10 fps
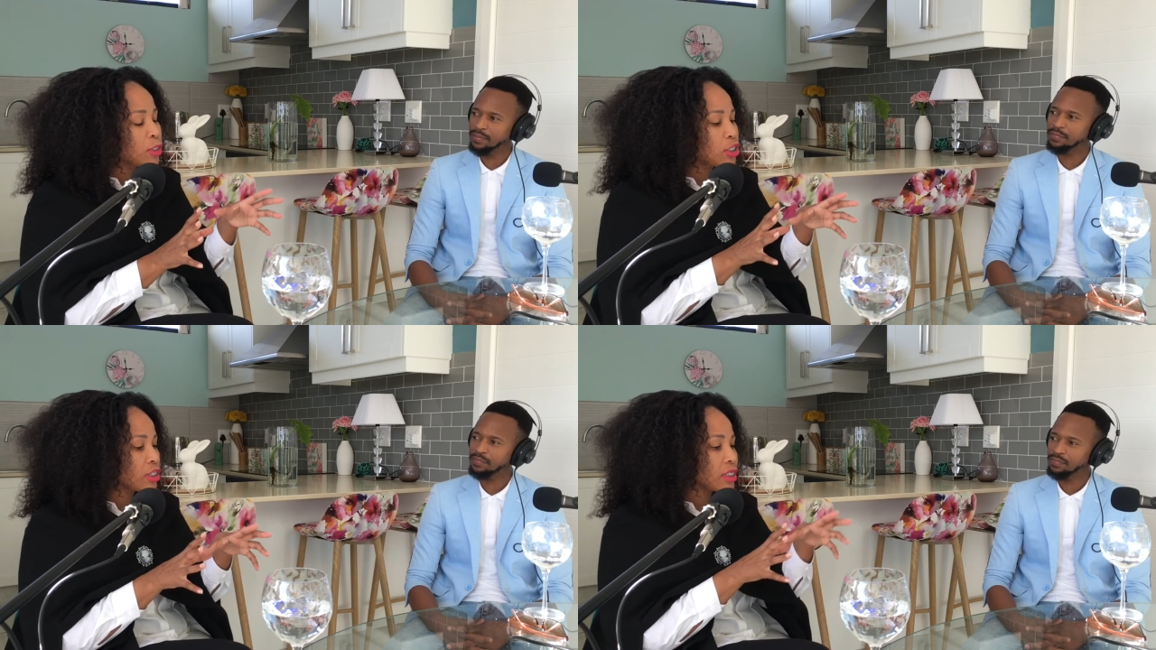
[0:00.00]

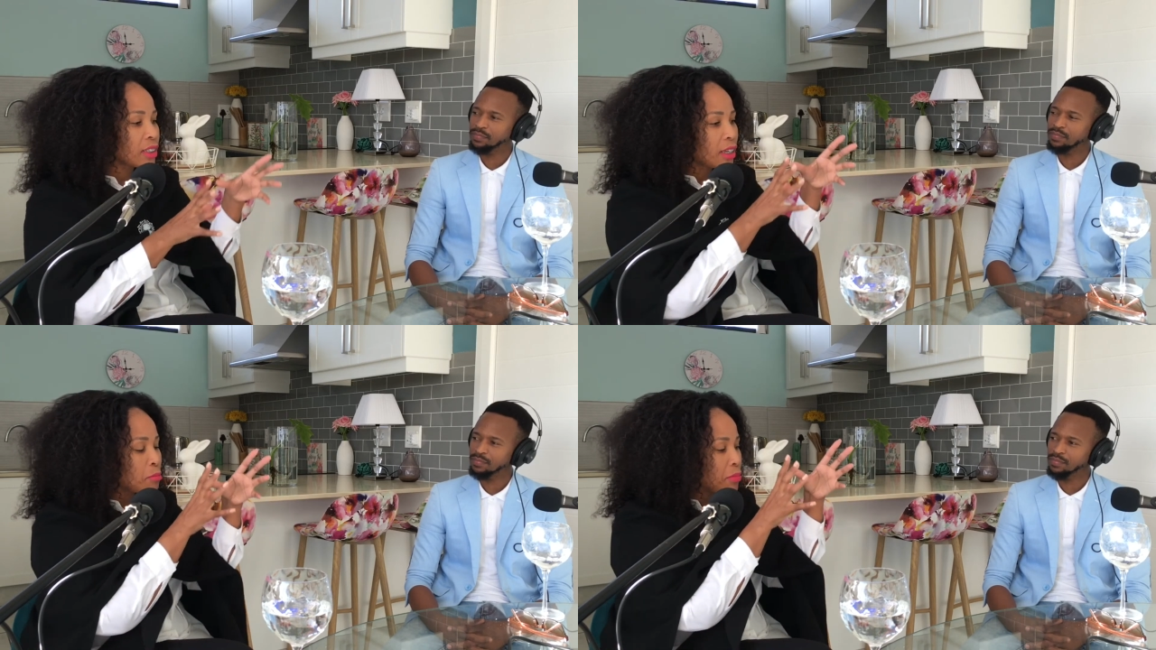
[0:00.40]
Speaker 1: which is
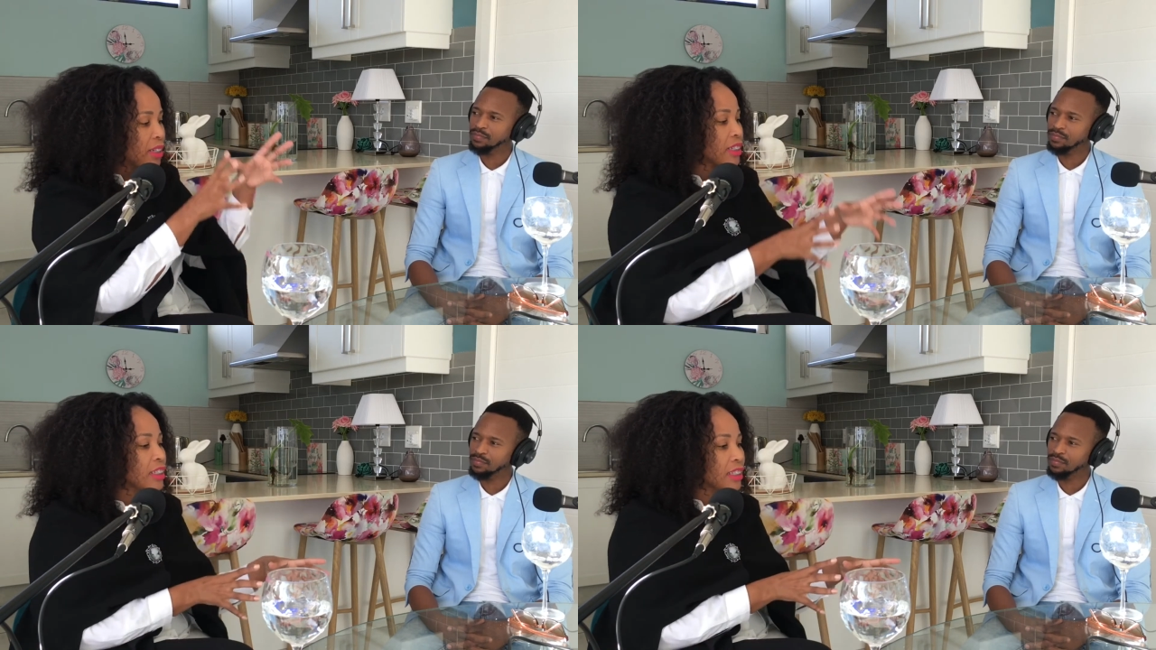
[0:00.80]
a
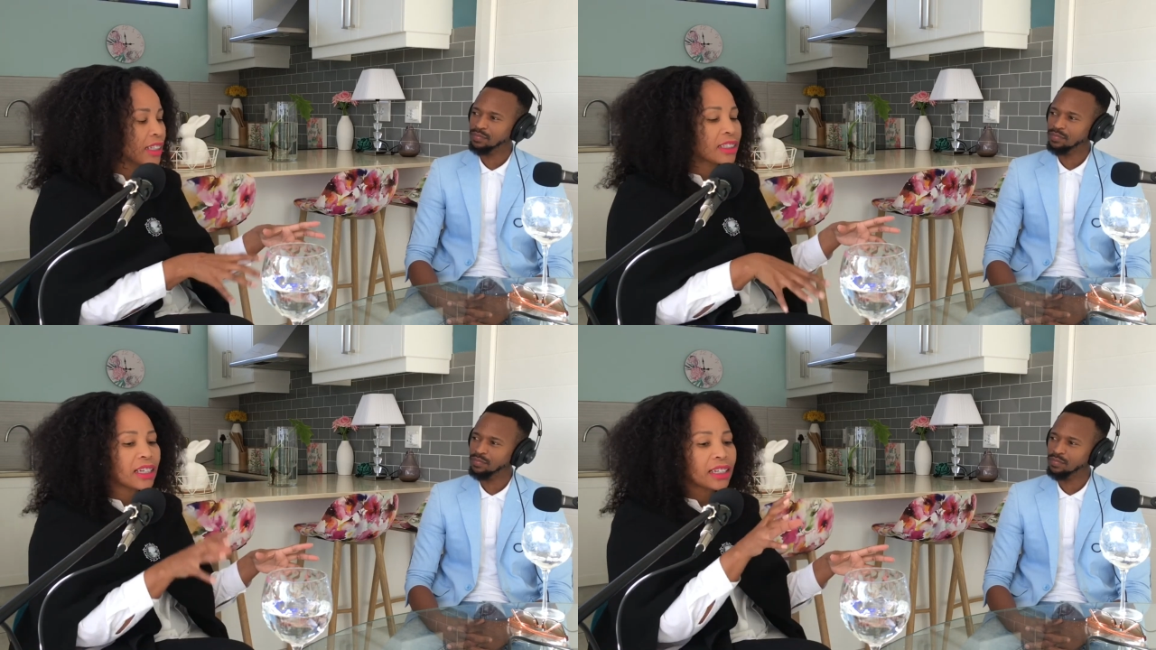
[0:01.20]
medical
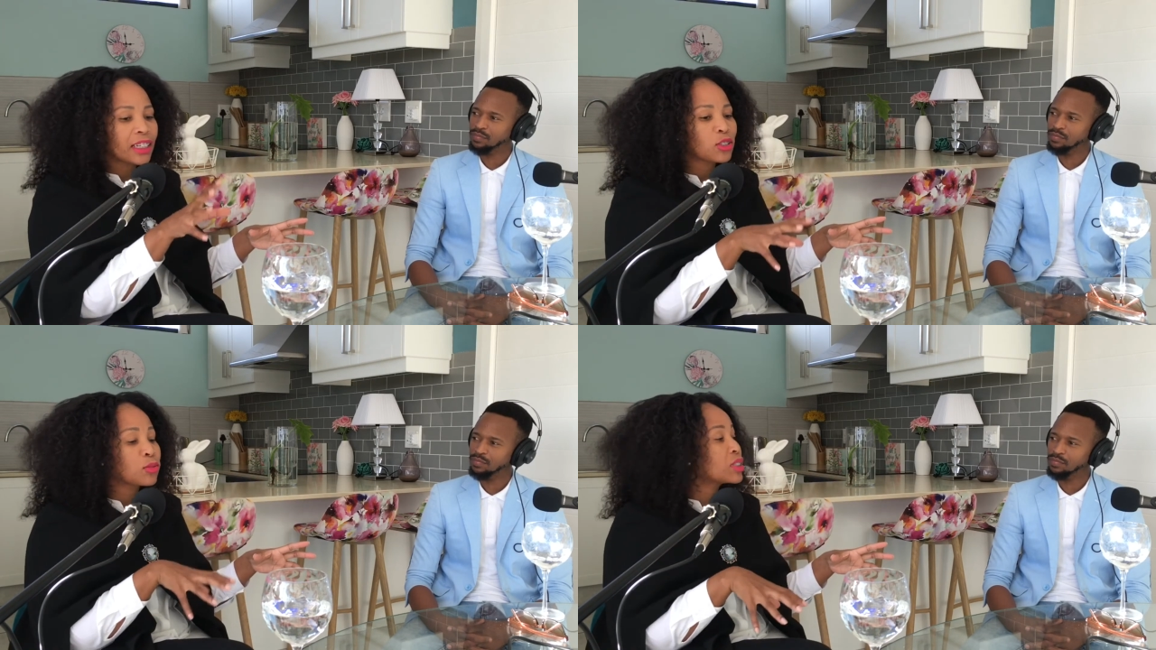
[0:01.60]
center
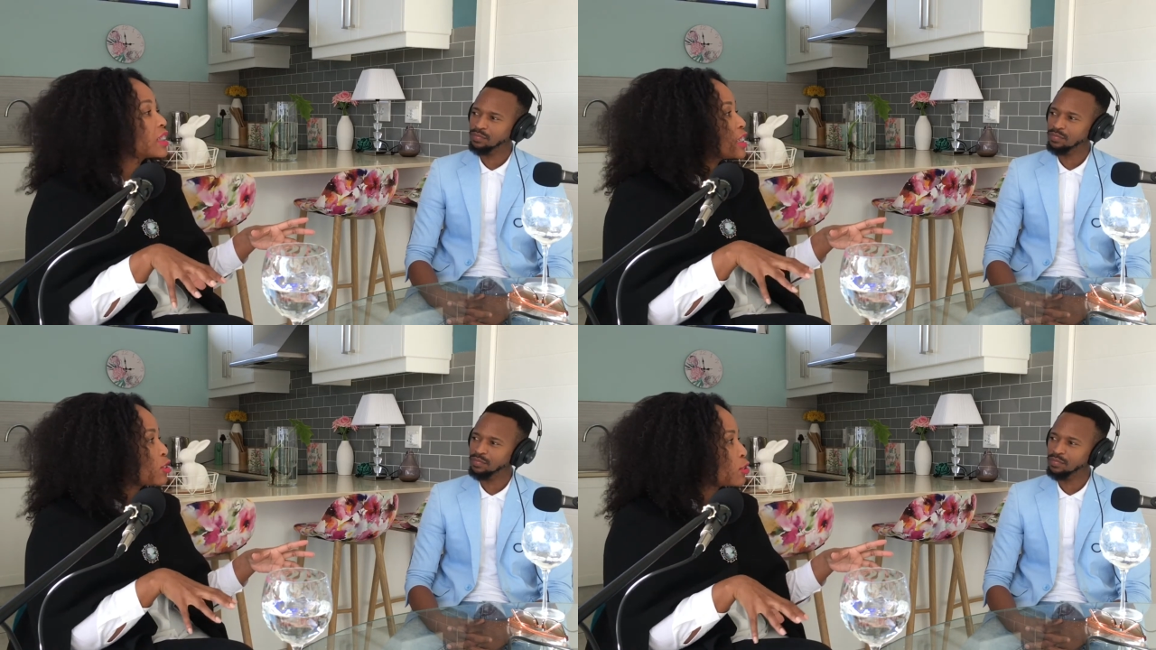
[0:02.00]
next to
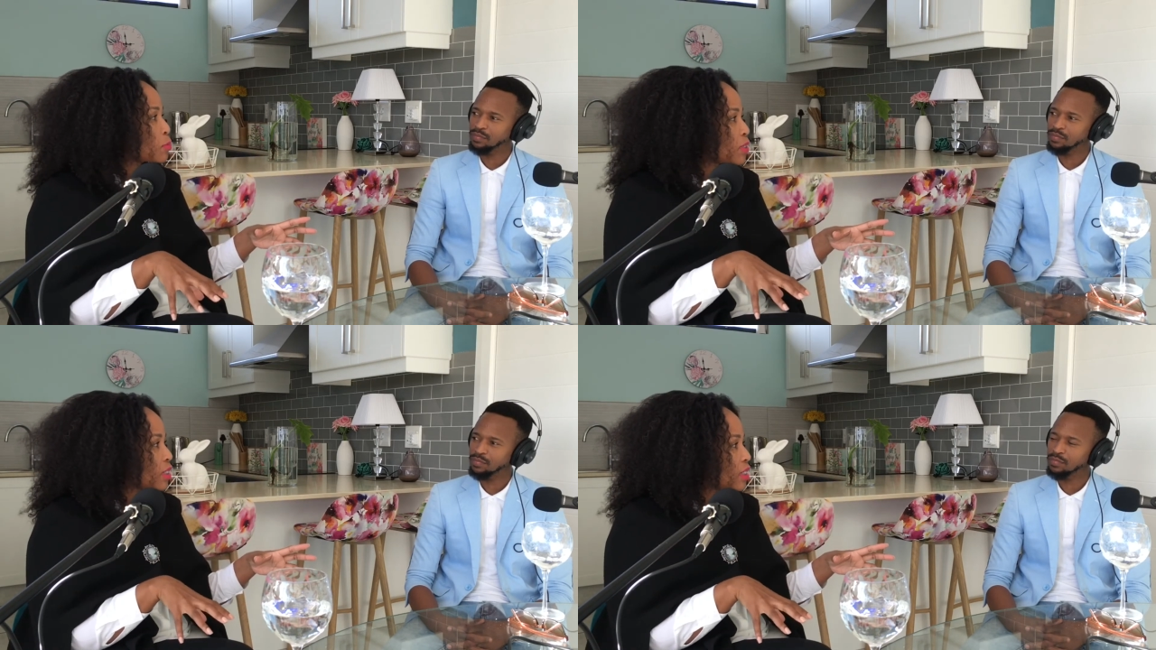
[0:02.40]
City
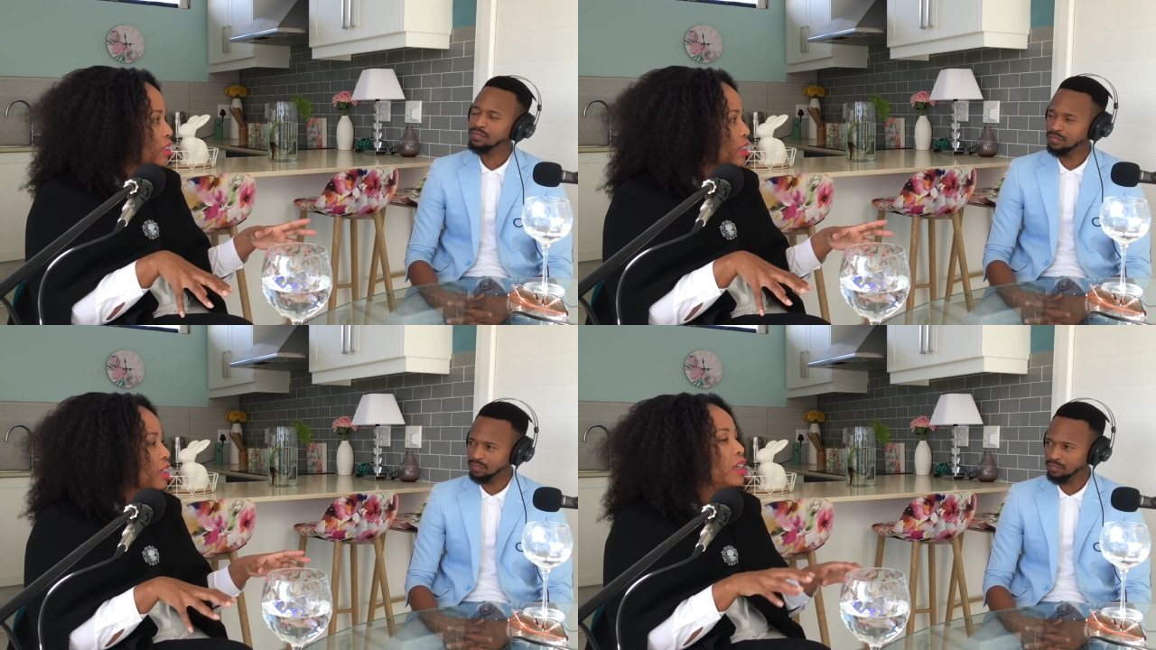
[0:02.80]
Hospital.
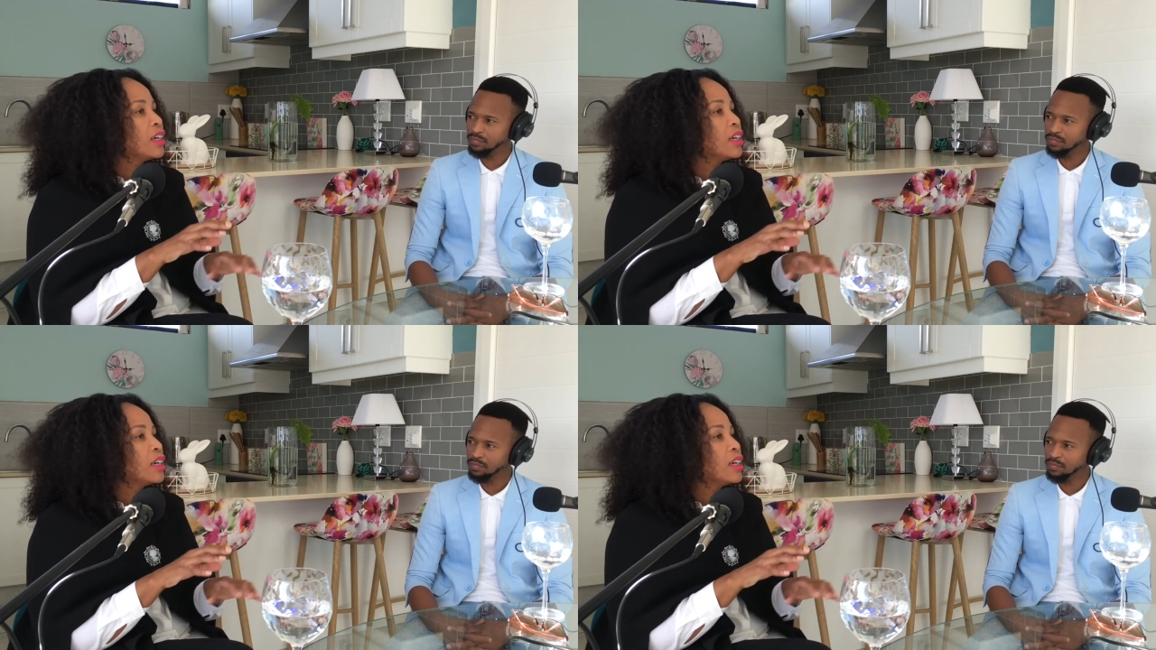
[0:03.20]
Mm.